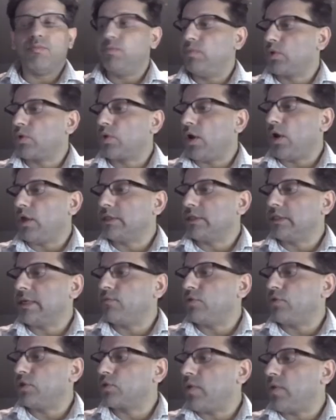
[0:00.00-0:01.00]
concept
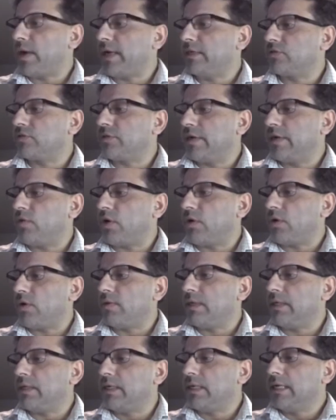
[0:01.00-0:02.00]
was quite
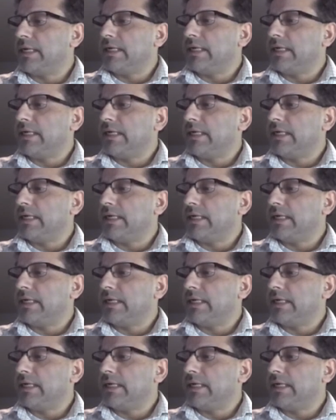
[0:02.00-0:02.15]
straightforward,